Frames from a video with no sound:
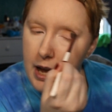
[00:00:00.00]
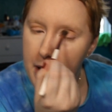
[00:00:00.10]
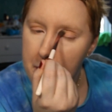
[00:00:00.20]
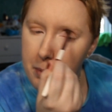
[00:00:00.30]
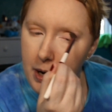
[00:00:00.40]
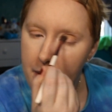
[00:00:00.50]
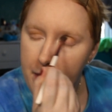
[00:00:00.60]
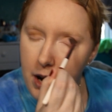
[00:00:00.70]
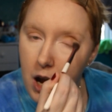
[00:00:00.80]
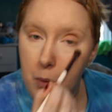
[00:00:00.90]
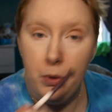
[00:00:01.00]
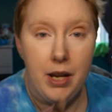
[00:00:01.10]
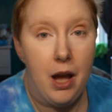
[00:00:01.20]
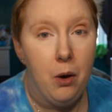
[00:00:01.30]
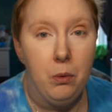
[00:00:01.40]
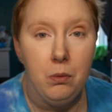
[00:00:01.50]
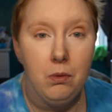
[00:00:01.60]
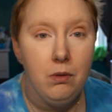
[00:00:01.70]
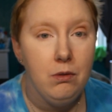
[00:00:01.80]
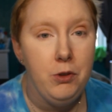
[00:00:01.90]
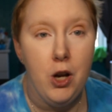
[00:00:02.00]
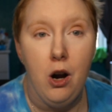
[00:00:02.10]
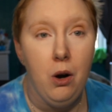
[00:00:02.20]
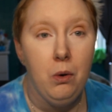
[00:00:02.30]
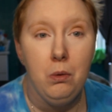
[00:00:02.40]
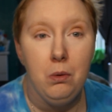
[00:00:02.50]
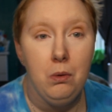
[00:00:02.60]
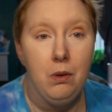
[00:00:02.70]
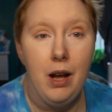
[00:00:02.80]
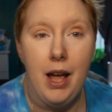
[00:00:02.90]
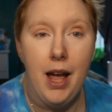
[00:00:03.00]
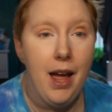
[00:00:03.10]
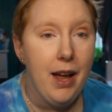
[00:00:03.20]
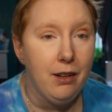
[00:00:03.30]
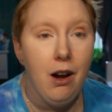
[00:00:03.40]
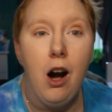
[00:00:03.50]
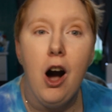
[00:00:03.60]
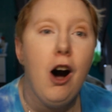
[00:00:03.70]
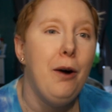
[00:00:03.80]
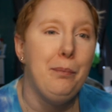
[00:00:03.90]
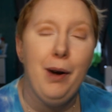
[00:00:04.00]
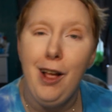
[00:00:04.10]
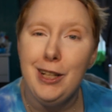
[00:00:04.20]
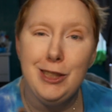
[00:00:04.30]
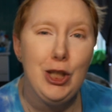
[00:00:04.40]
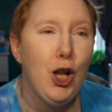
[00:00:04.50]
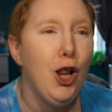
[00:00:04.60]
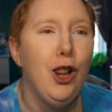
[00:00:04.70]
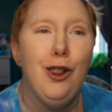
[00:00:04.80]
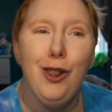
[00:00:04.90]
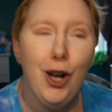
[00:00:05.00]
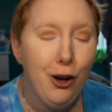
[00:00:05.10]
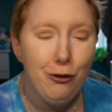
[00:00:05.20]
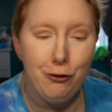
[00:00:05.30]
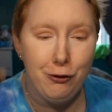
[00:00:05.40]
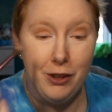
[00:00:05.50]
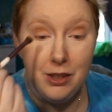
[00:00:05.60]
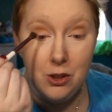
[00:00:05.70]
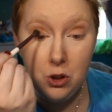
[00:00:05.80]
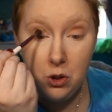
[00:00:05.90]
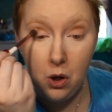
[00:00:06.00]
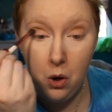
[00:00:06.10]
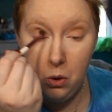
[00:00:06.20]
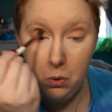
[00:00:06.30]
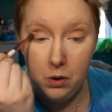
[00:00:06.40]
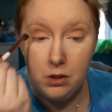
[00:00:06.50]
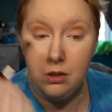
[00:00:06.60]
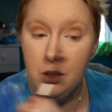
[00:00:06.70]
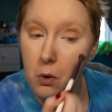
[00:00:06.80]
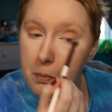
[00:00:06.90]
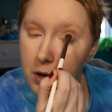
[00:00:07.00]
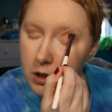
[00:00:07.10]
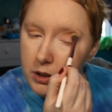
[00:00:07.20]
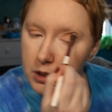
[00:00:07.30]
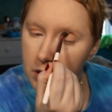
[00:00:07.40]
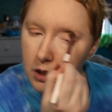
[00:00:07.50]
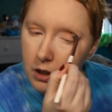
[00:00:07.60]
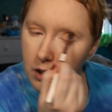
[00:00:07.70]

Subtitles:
on a brand that I would now know and come to love so much.